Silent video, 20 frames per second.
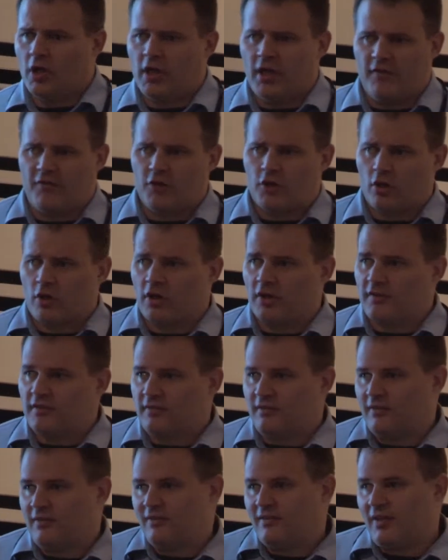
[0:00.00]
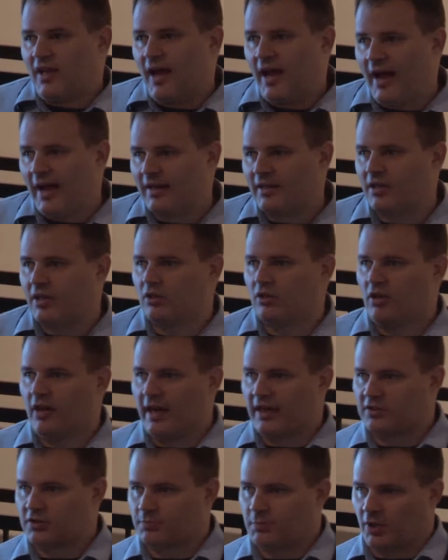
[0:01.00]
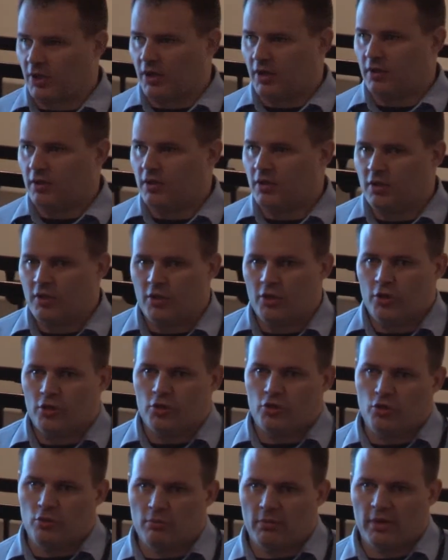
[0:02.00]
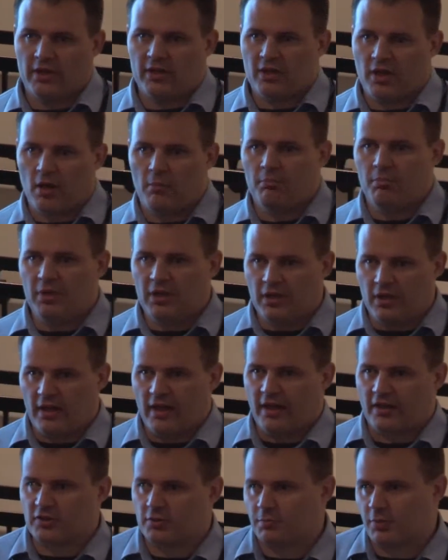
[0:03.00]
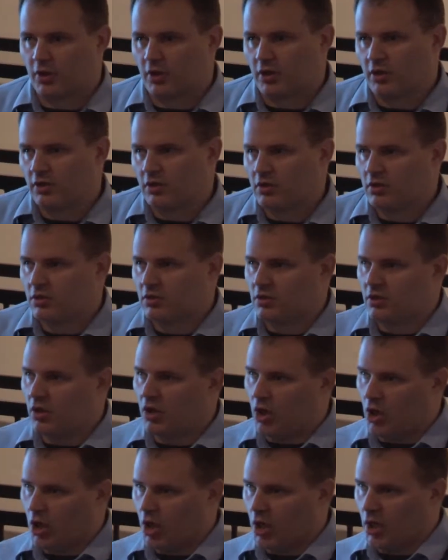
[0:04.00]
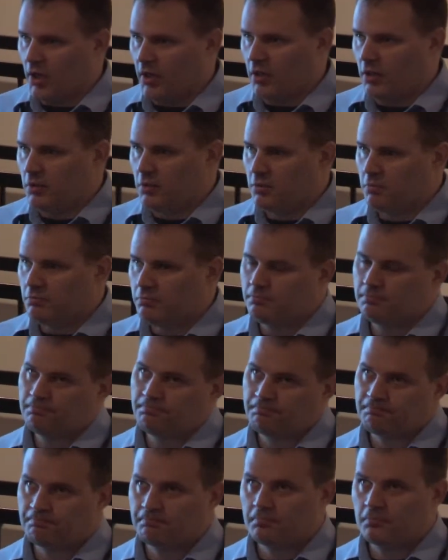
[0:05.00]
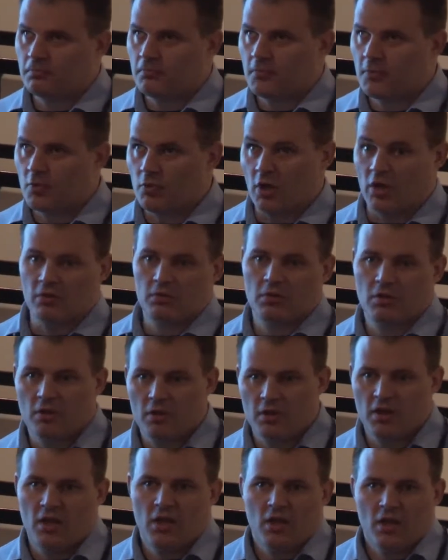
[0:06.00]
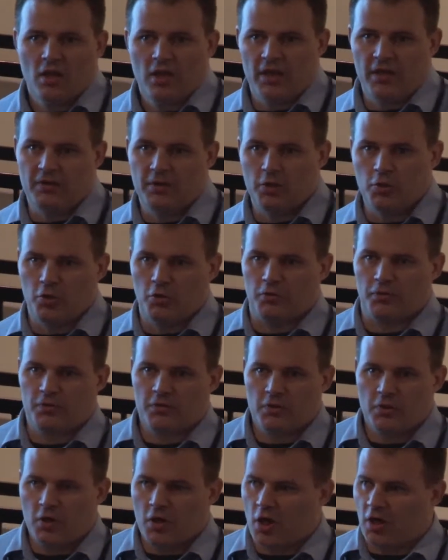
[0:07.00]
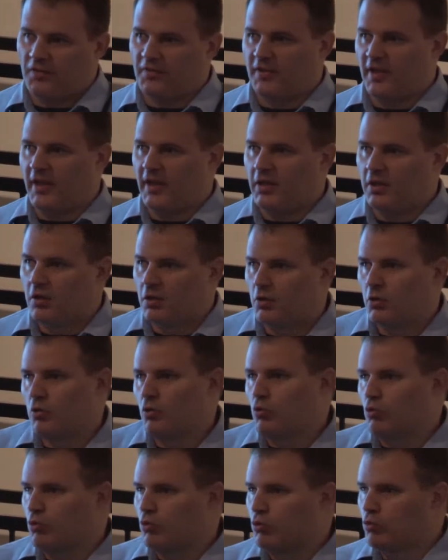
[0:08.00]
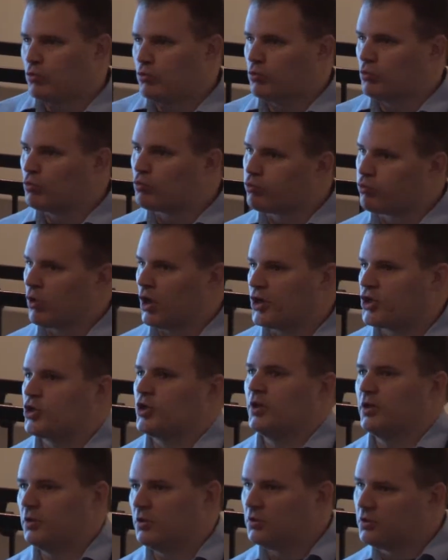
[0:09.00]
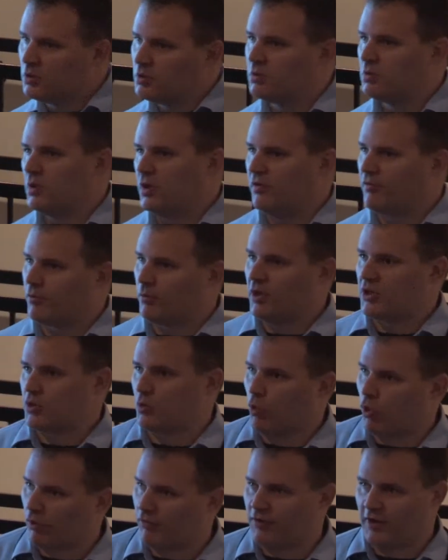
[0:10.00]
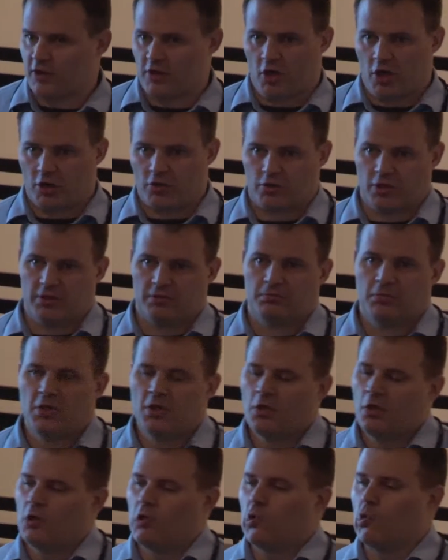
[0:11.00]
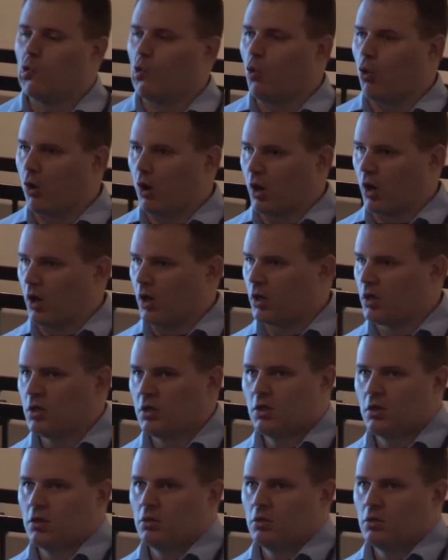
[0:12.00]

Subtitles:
If you're a technical expert, you might not be an expert on, well, in the news, on, say, Russian information warfare doctrine, or